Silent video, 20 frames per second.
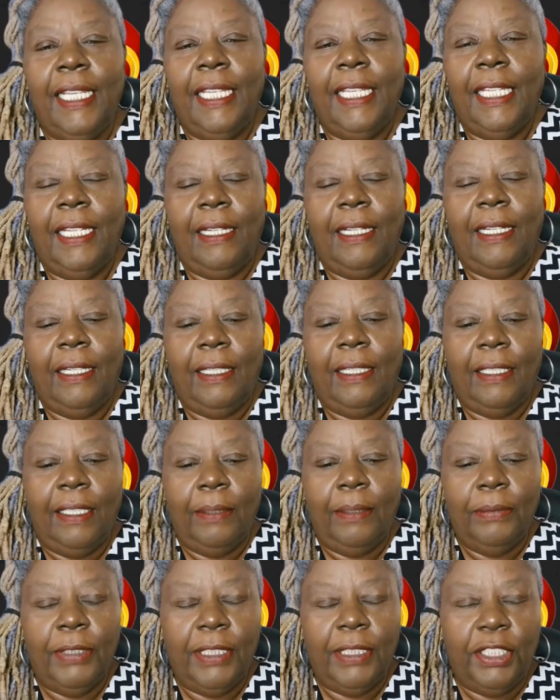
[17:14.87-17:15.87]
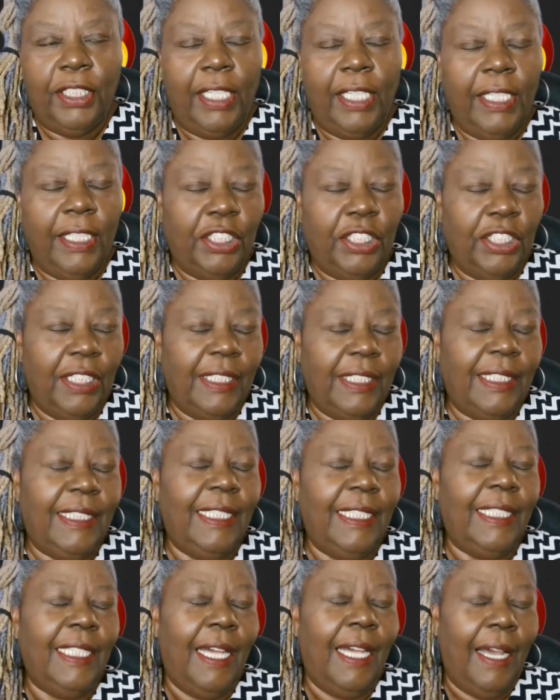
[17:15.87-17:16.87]
the judge is
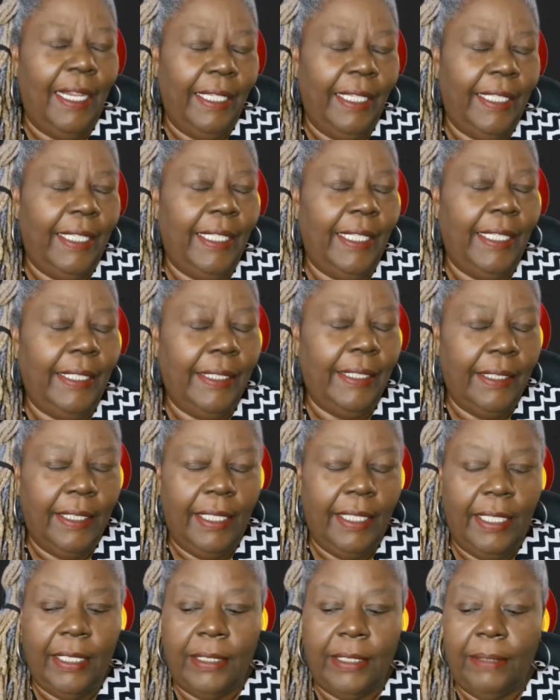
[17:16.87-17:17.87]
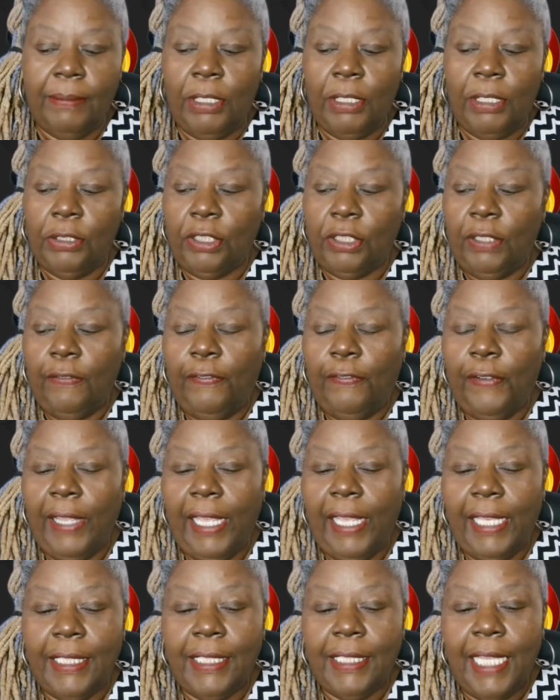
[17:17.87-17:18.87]
denying his motion for
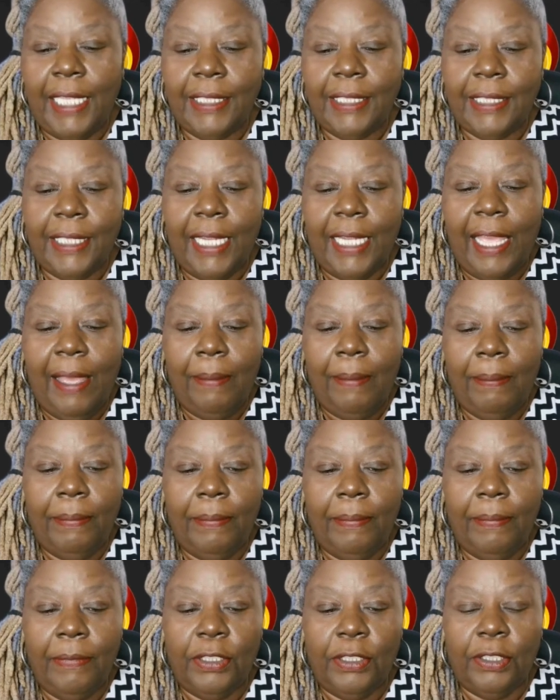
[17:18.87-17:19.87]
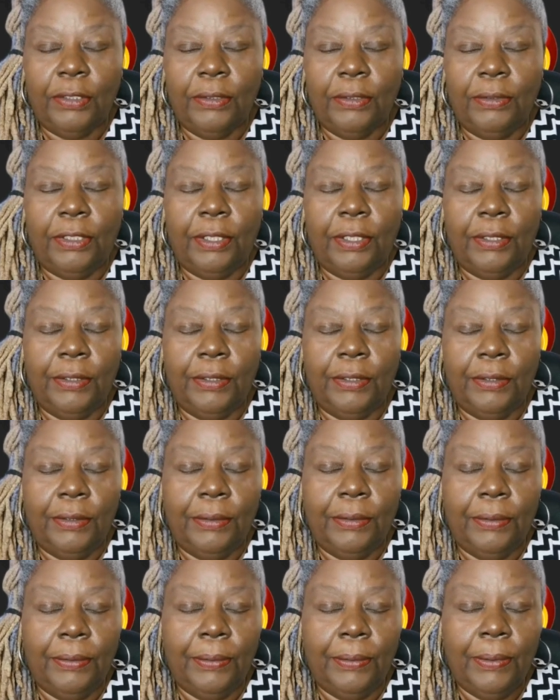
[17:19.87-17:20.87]
anti-SLAPP due
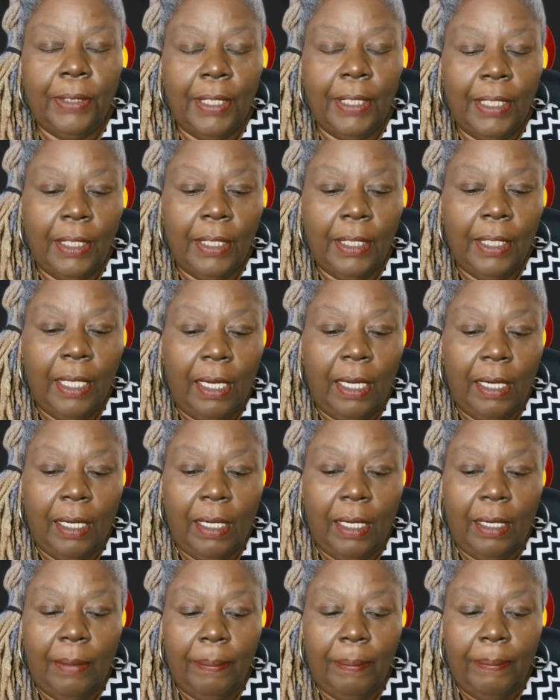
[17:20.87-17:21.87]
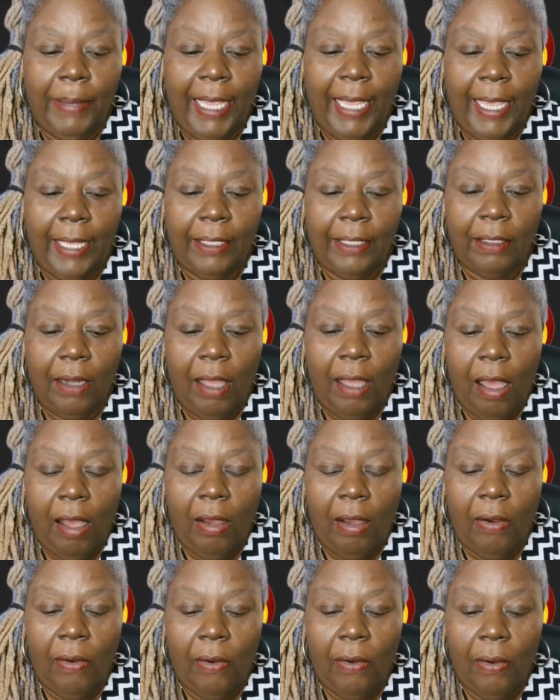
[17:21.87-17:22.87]
to bad
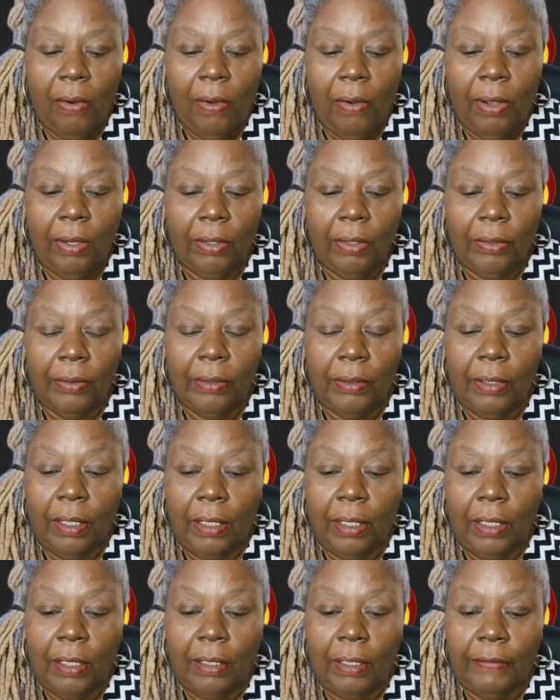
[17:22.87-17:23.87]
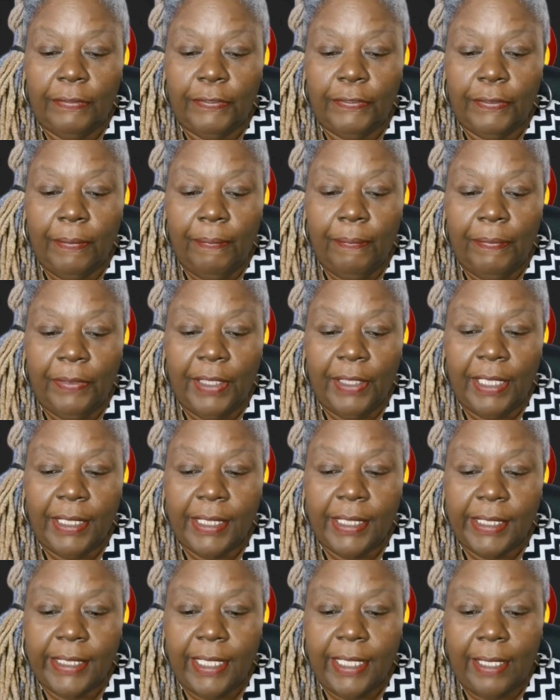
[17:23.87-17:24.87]
law of this
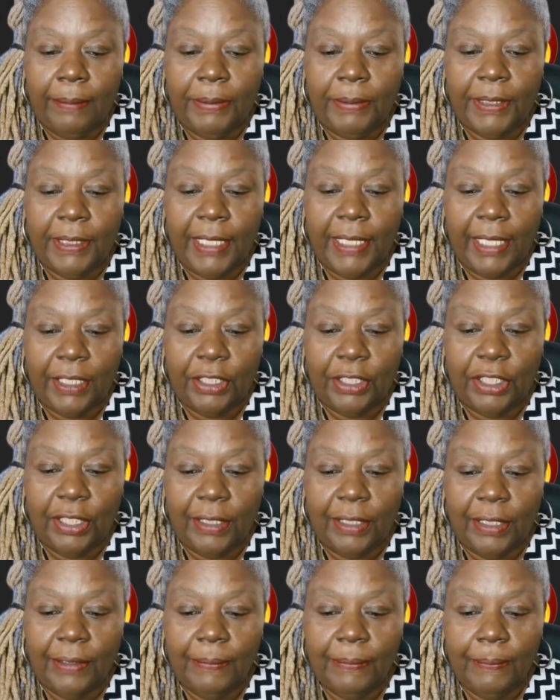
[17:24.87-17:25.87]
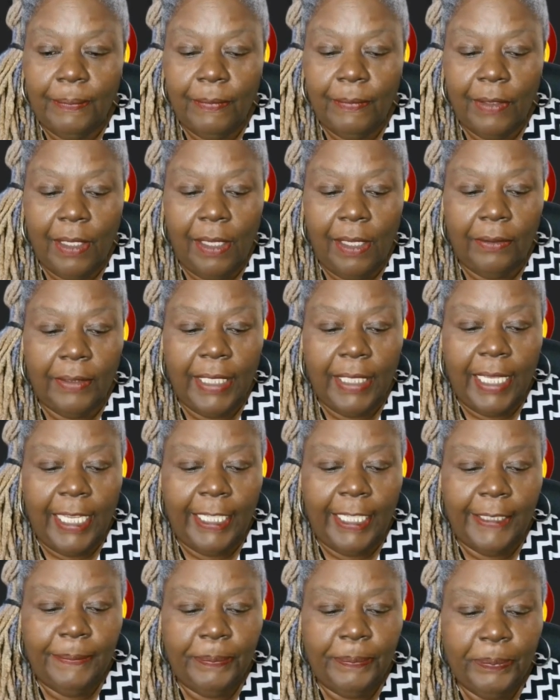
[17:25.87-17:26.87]
subsection.
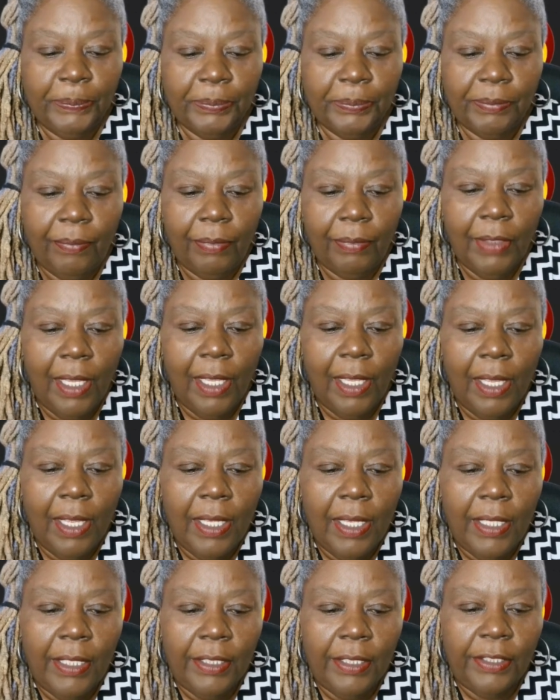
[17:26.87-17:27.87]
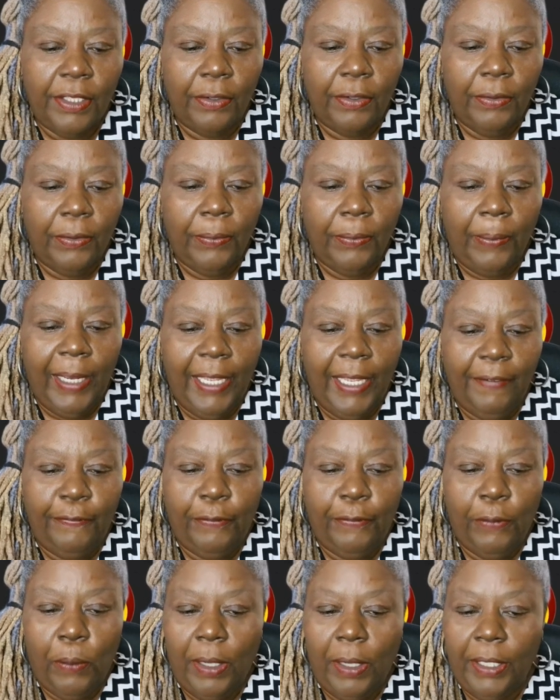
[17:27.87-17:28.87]
Okay, so grant
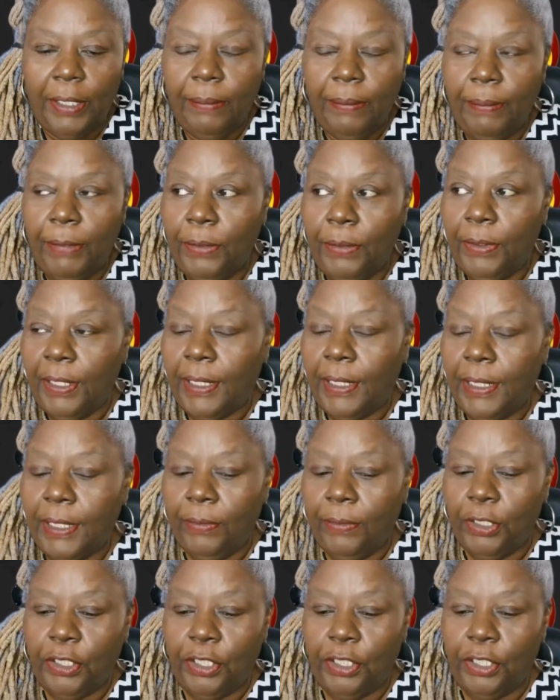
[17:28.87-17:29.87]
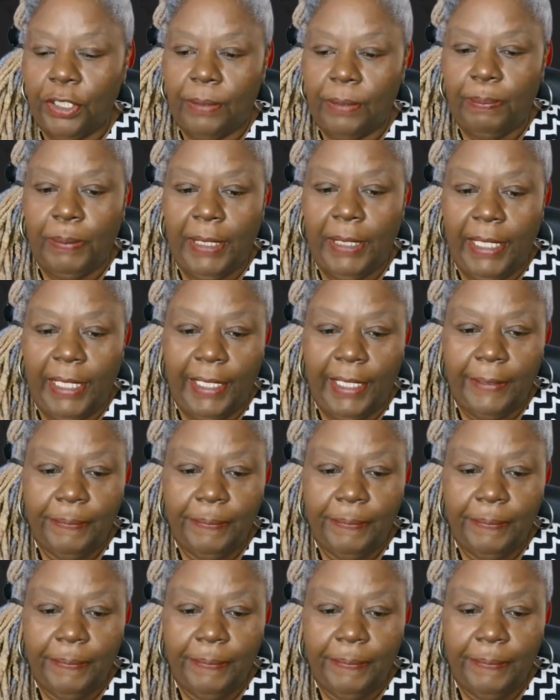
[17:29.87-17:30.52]
for immunity, which is B.